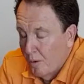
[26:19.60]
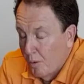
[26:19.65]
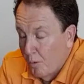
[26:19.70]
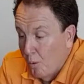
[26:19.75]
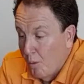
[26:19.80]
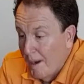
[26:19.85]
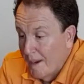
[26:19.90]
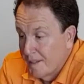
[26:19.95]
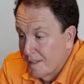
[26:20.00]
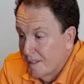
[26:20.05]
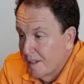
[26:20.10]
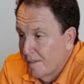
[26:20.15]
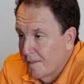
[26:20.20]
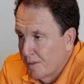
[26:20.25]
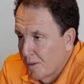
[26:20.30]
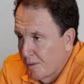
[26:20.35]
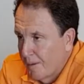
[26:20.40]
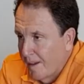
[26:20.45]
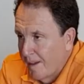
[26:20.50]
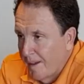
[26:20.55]
Well, one,
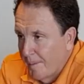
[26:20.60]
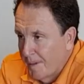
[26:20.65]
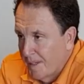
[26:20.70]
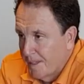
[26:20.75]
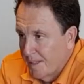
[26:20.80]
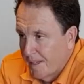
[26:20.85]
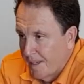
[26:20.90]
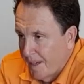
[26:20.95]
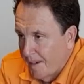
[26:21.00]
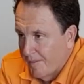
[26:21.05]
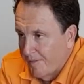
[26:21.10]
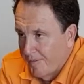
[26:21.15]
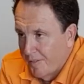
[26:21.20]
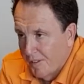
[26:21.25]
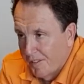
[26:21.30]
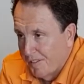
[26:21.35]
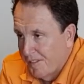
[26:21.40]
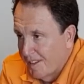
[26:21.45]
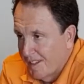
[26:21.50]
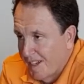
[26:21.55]

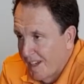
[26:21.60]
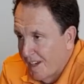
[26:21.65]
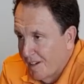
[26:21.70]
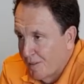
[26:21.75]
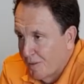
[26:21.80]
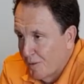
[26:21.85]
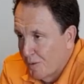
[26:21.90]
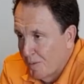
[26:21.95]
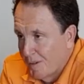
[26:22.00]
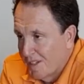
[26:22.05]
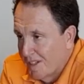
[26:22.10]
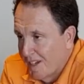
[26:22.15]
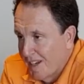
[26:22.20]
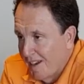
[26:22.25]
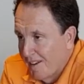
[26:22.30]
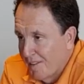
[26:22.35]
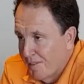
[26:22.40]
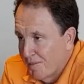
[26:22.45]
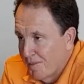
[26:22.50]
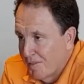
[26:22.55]
first thing you're going to look when
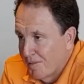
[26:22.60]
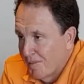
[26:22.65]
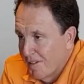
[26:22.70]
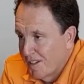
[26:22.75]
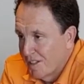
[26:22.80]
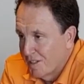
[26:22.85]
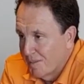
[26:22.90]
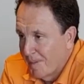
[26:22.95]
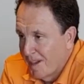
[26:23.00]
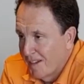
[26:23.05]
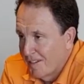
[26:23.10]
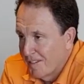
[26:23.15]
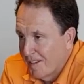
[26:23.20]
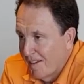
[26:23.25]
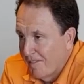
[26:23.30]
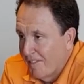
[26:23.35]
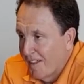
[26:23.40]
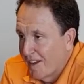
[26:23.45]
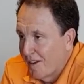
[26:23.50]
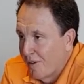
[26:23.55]
you're going through the resume
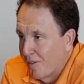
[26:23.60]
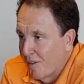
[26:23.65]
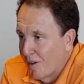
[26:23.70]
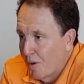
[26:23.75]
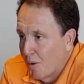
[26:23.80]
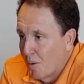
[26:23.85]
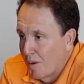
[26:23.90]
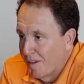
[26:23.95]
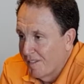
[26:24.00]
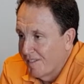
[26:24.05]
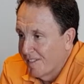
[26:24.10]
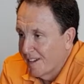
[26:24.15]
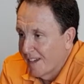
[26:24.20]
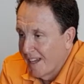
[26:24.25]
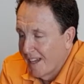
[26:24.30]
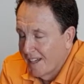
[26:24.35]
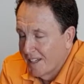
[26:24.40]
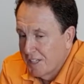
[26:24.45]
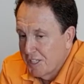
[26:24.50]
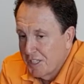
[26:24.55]
is have they got the
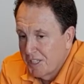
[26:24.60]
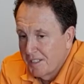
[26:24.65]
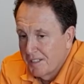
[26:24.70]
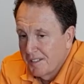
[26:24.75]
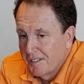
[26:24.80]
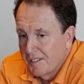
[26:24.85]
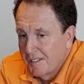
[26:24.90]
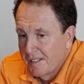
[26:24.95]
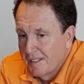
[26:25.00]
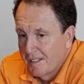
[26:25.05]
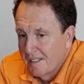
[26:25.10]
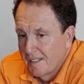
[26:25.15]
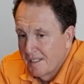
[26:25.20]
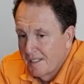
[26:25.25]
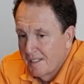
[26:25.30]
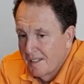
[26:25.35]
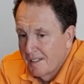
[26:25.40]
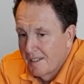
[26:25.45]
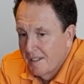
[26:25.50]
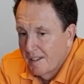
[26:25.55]
qualifications?
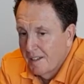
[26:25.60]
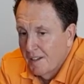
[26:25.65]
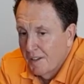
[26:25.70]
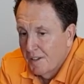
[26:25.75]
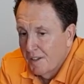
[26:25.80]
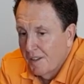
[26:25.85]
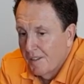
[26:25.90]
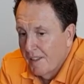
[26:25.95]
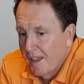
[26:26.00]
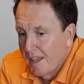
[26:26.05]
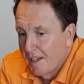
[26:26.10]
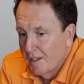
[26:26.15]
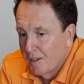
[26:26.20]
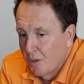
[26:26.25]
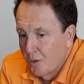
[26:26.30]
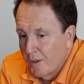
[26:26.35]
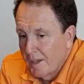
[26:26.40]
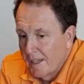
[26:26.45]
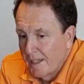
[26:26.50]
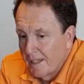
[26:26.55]
You're
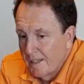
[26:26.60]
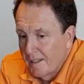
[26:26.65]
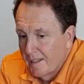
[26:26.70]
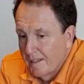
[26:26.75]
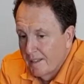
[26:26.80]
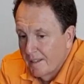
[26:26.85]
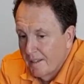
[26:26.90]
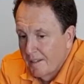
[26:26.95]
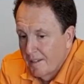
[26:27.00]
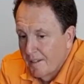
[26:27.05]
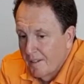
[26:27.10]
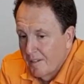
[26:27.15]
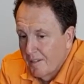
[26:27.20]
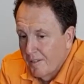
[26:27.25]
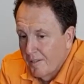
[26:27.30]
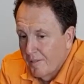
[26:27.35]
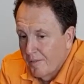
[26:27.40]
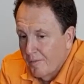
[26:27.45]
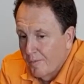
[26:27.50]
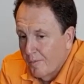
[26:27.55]
then looking
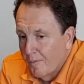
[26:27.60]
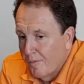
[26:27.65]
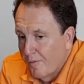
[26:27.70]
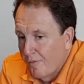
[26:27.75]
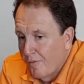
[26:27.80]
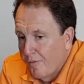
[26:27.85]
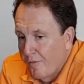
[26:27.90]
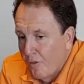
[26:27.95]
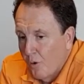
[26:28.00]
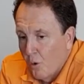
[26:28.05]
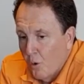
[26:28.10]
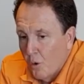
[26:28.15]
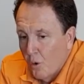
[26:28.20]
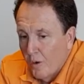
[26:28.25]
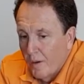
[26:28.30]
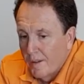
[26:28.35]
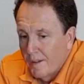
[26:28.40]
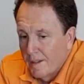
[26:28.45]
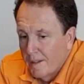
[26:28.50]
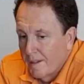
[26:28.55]

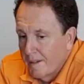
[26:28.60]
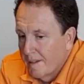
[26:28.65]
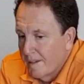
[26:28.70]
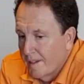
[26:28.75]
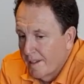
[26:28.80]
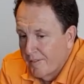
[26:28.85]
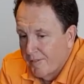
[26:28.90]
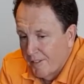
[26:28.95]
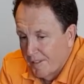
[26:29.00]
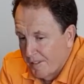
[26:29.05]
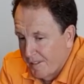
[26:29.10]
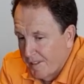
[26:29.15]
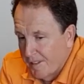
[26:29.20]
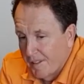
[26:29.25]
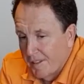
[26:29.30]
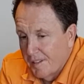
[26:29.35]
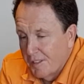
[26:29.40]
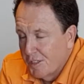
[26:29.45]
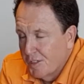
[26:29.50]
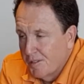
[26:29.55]
for, if
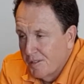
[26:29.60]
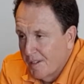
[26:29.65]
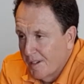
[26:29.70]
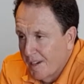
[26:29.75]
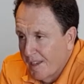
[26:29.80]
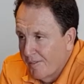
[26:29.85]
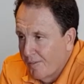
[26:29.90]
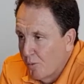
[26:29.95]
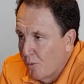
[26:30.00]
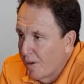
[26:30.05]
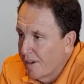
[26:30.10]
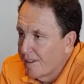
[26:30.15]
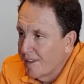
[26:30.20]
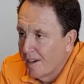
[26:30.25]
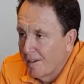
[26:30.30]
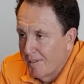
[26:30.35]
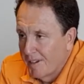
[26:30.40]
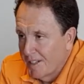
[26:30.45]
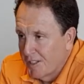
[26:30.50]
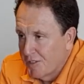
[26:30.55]
it's the junior level, what
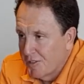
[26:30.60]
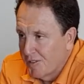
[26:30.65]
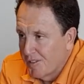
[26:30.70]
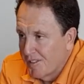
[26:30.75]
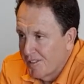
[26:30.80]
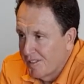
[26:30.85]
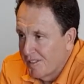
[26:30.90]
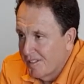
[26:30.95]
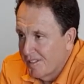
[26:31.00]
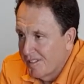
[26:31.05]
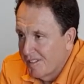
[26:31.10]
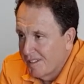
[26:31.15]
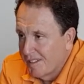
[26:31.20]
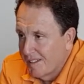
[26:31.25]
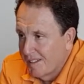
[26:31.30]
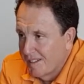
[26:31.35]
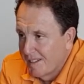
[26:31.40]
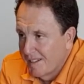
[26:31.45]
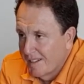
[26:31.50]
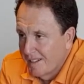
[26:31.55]
are their
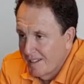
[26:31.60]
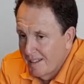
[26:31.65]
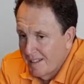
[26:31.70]
interests?